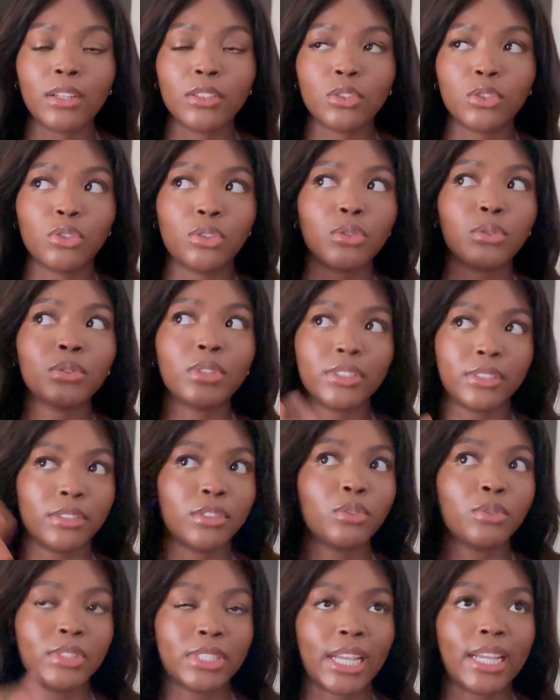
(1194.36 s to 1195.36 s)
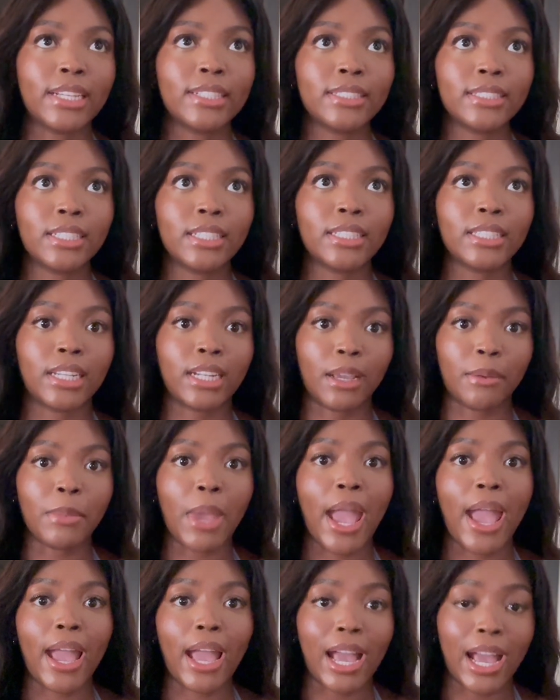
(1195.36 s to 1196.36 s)
to this new state that
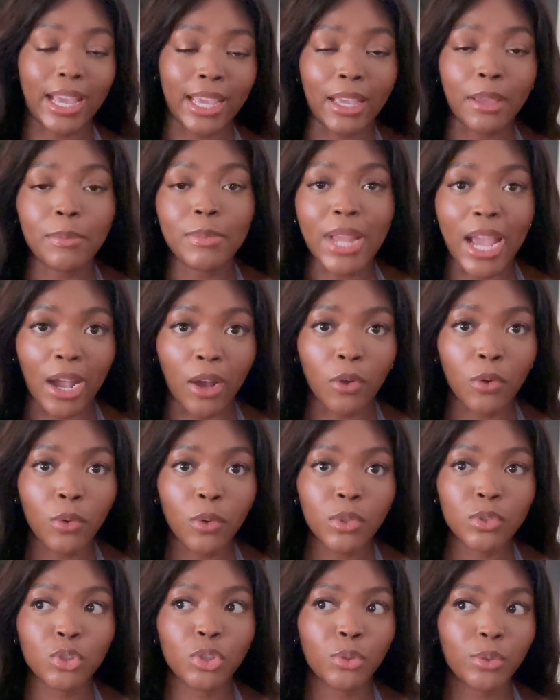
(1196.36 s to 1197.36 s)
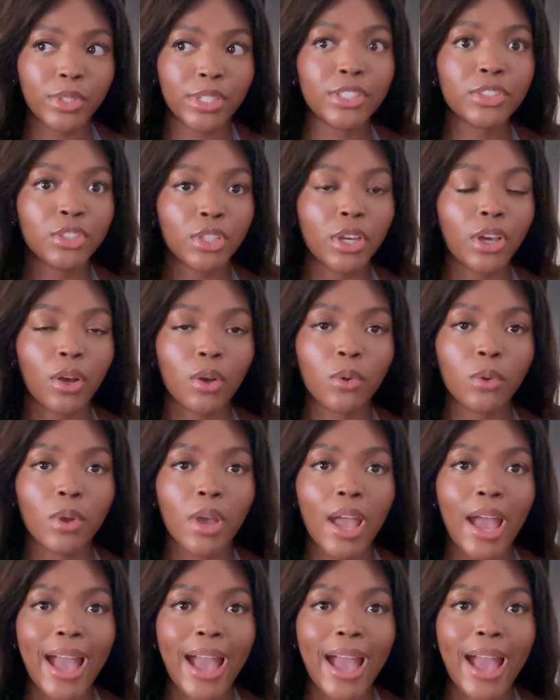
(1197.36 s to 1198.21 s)
I am now 2 years ago.